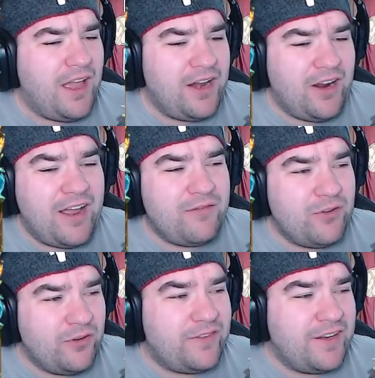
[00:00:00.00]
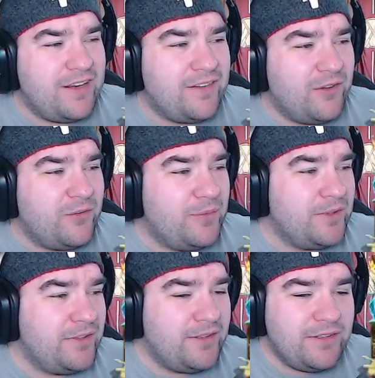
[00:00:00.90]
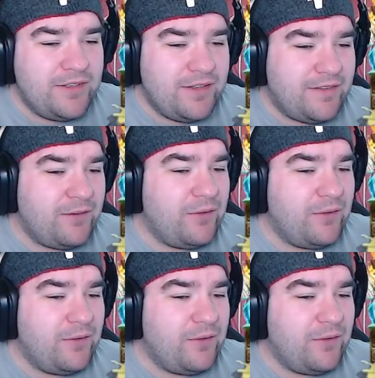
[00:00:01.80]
and I have not seen his ultimate. It's a little